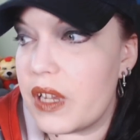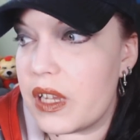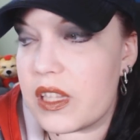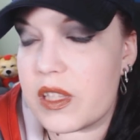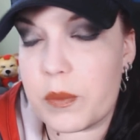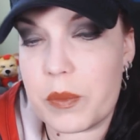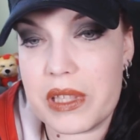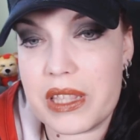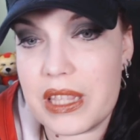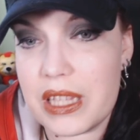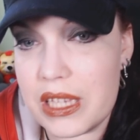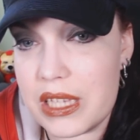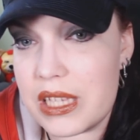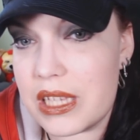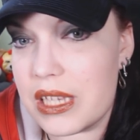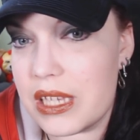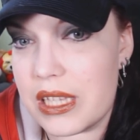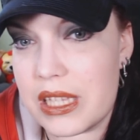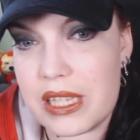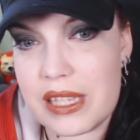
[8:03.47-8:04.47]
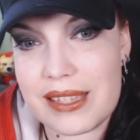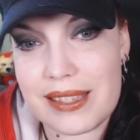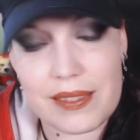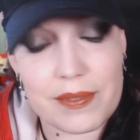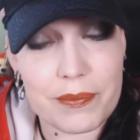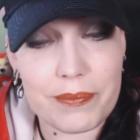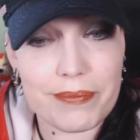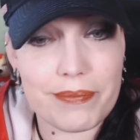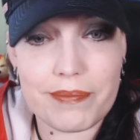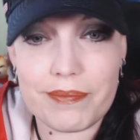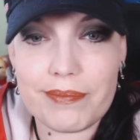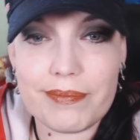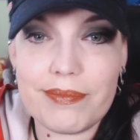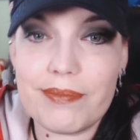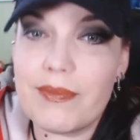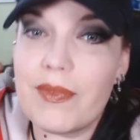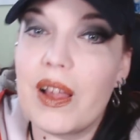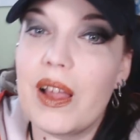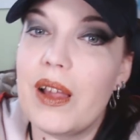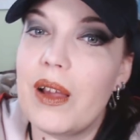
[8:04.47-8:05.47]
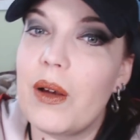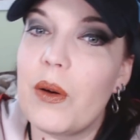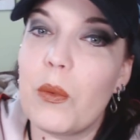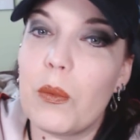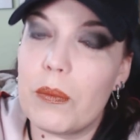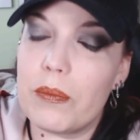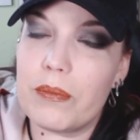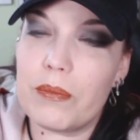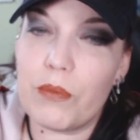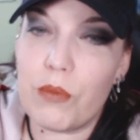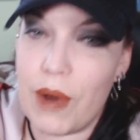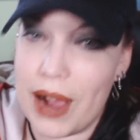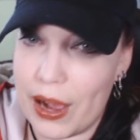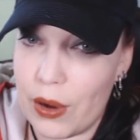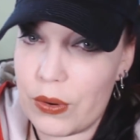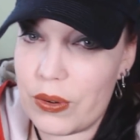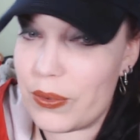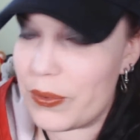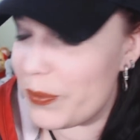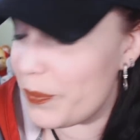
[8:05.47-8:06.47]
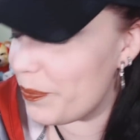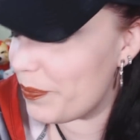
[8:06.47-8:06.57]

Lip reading: things, but this is wow.